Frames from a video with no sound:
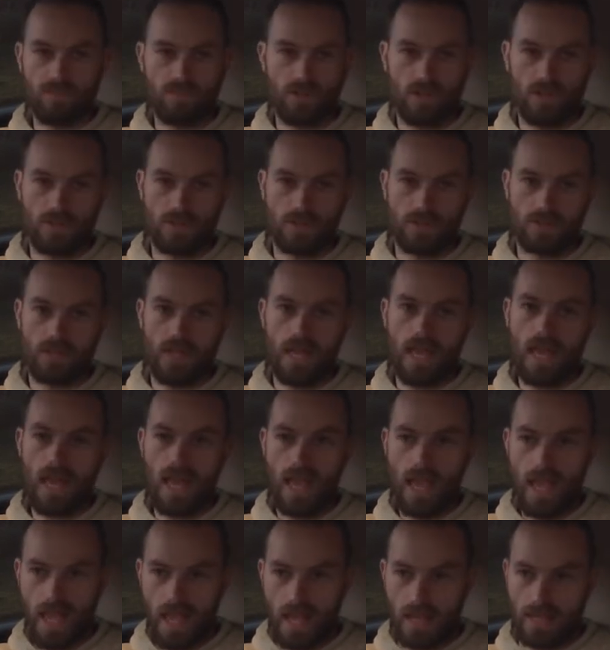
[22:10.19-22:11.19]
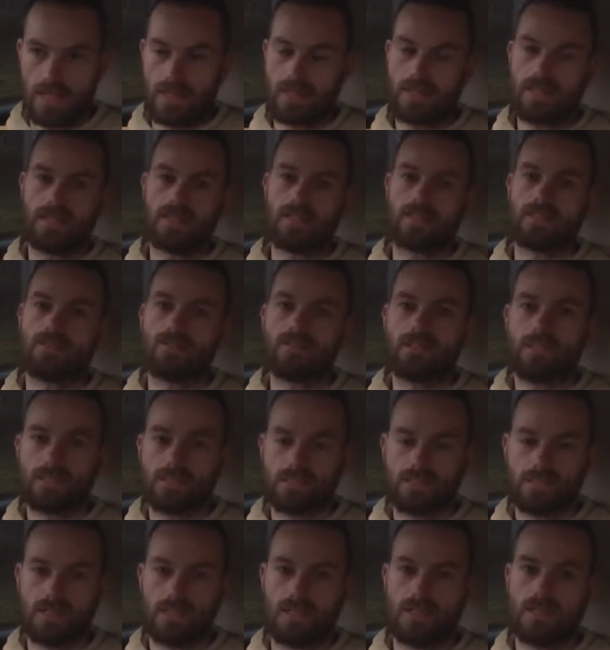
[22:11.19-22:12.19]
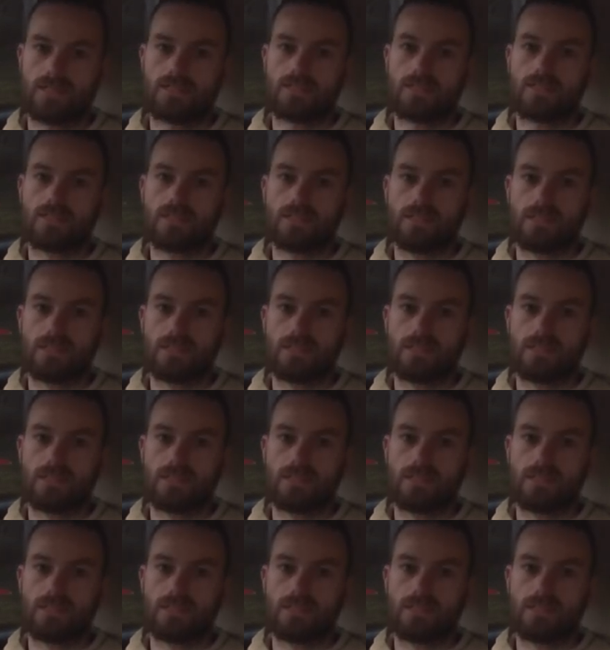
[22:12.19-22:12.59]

find on anything of this size.